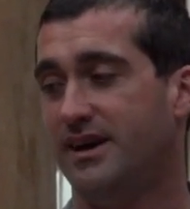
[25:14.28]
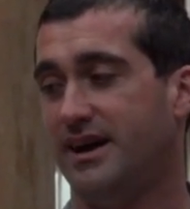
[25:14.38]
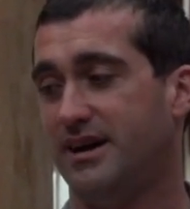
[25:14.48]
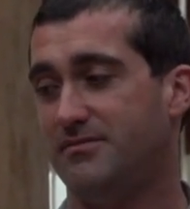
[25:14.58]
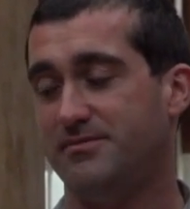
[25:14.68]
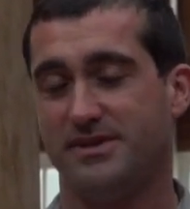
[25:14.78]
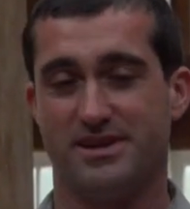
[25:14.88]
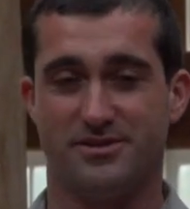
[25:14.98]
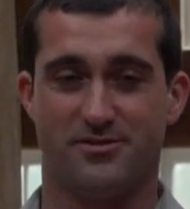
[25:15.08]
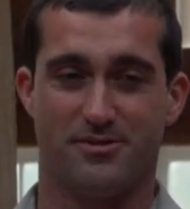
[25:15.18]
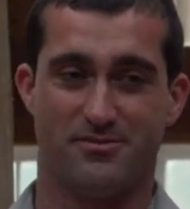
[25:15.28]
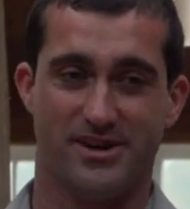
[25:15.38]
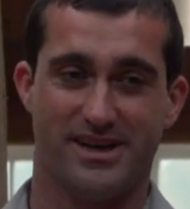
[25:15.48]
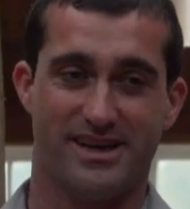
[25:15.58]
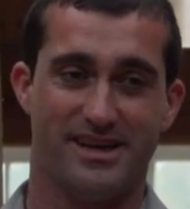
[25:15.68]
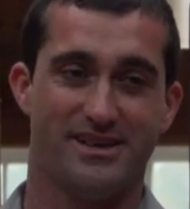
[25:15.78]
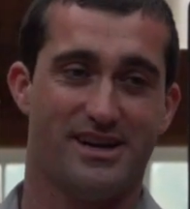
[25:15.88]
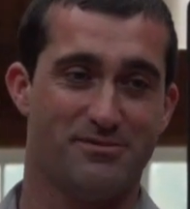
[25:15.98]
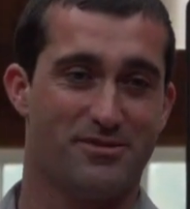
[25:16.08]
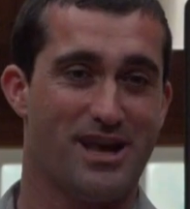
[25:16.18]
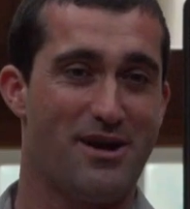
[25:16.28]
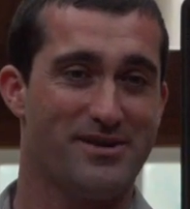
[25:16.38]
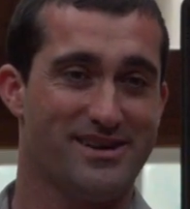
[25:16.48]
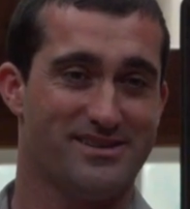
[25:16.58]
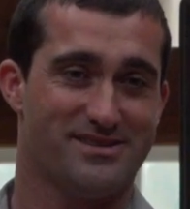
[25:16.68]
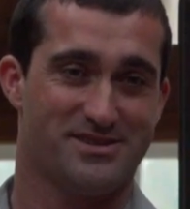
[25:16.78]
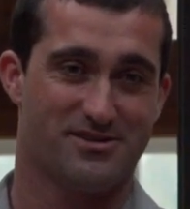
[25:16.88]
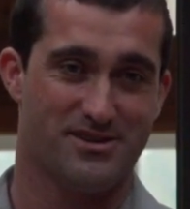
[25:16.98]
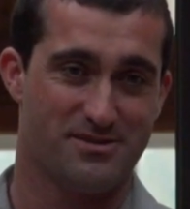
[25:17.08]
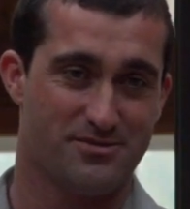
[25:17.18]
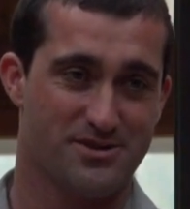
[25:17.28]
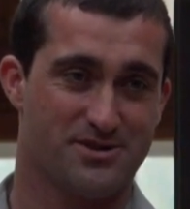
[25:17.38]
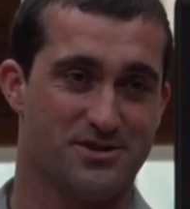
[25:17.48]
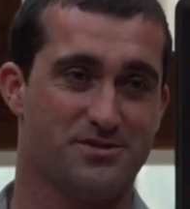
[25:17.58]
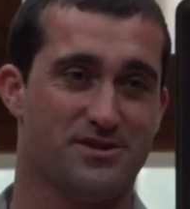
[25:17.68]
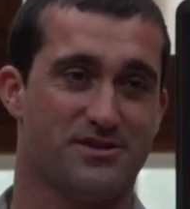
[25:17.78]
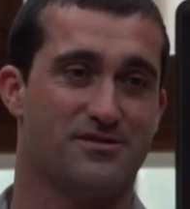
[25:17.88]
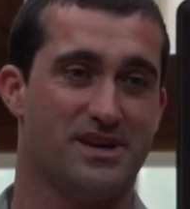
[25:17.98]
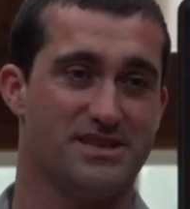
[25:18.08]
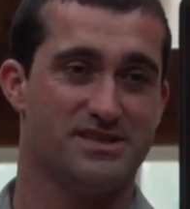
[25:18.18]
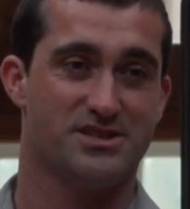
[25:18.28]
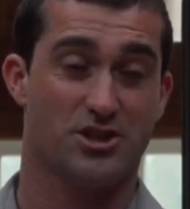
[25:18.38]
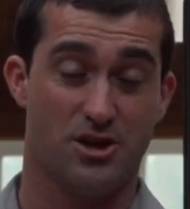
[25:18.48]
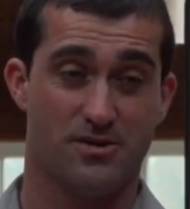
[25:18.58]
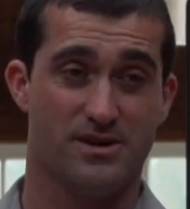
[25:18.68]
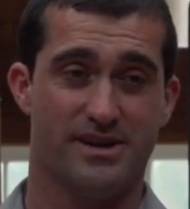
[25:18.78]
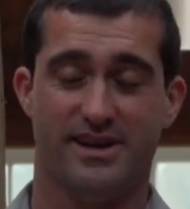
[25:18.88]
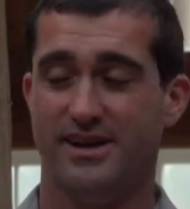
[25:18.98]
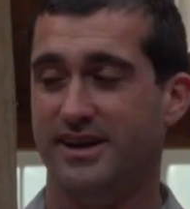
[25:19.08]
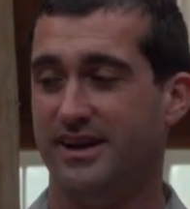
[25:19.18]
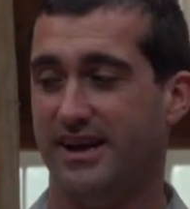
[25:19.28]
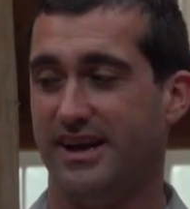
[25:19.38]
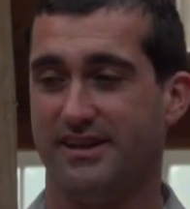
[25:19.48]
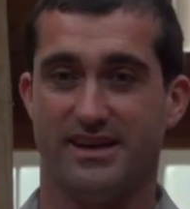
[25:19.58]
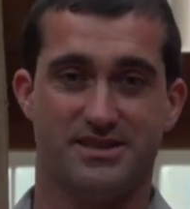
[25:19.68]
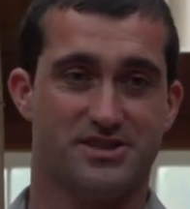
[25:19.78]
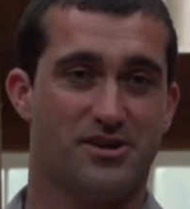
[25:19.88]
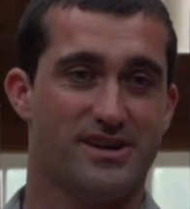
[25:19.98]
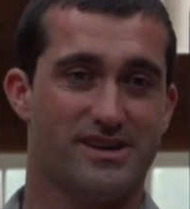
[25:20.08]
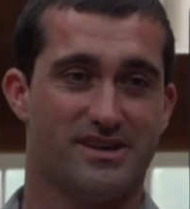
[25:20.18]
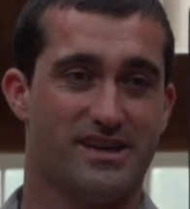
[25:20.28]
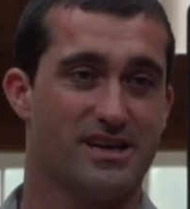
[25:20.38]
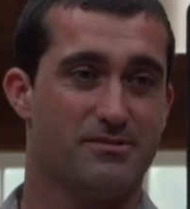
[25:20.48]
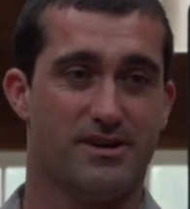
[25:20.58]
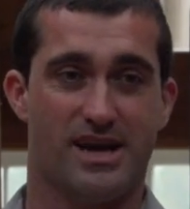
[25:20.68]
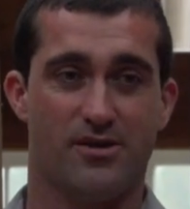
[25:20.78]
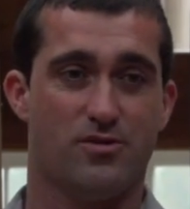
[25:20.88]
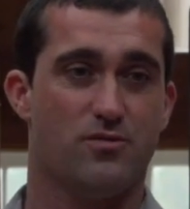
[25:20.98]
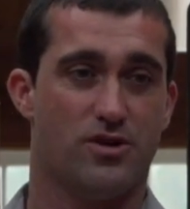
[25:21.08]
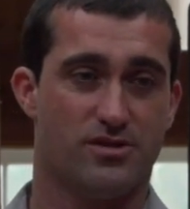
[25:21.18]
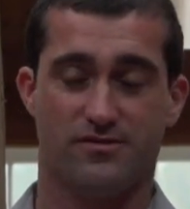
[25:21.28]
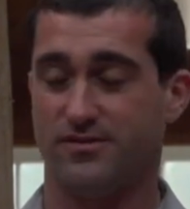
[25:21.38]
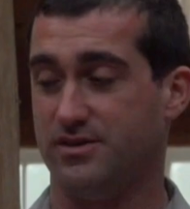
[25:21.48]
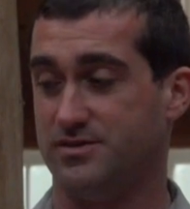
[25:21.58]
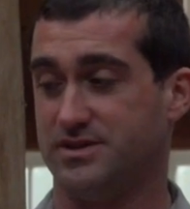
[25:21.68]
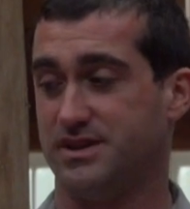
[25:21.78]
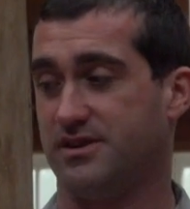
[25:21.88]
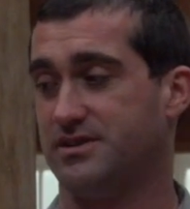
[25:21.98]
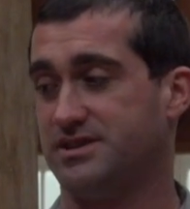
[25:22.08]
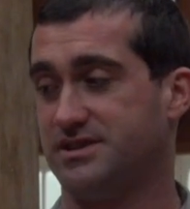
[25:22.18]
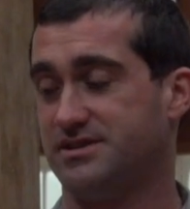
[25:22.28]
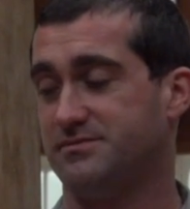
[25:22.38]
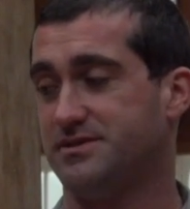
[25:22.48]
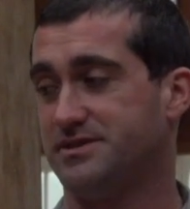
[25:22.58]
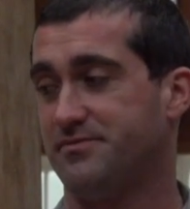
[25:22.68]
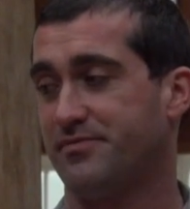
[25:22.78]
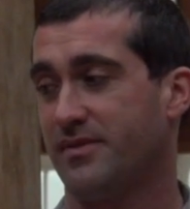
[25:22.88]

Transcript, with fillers: um, incorporating keyline plowing to start to push our soil horizons lower, and then starting to think about how the water flows in our systems.